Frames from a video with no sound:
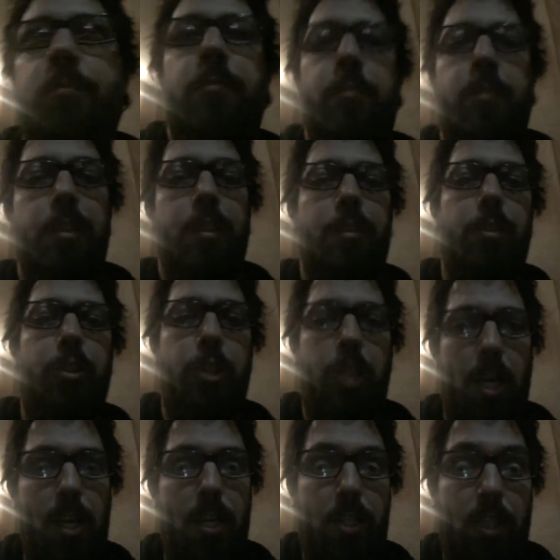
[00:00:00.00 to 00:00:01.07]
man. There's so many
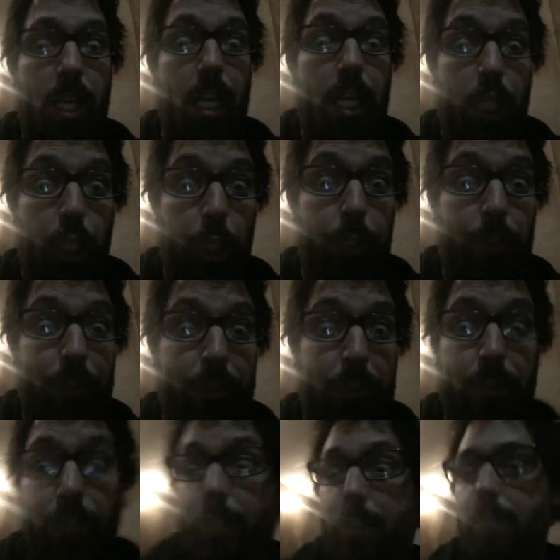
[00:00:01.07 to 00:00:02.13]
Charlotte's gonna lose.